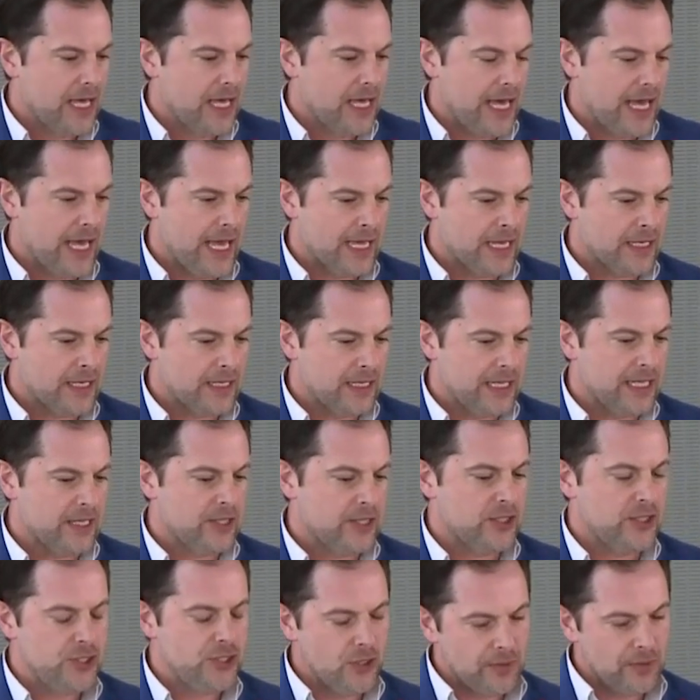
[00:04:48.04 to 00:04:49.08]
And
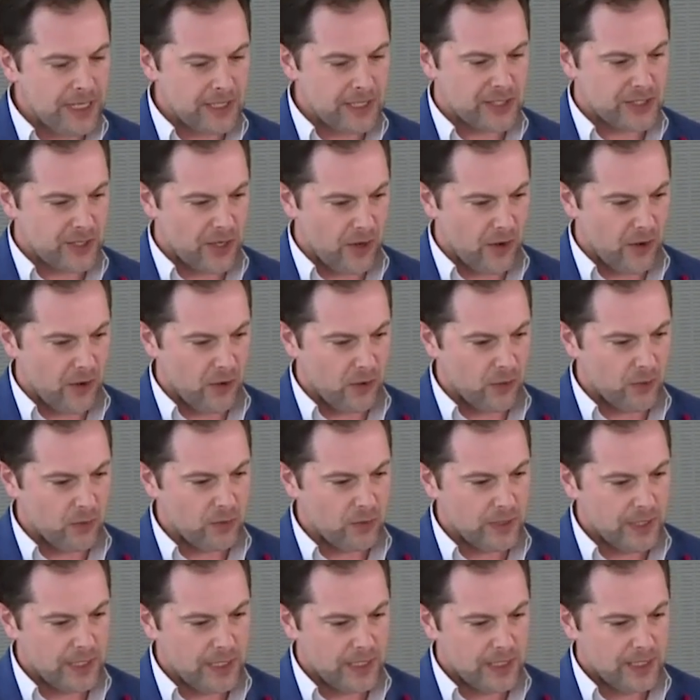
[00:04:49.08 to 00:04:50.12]
in doing so,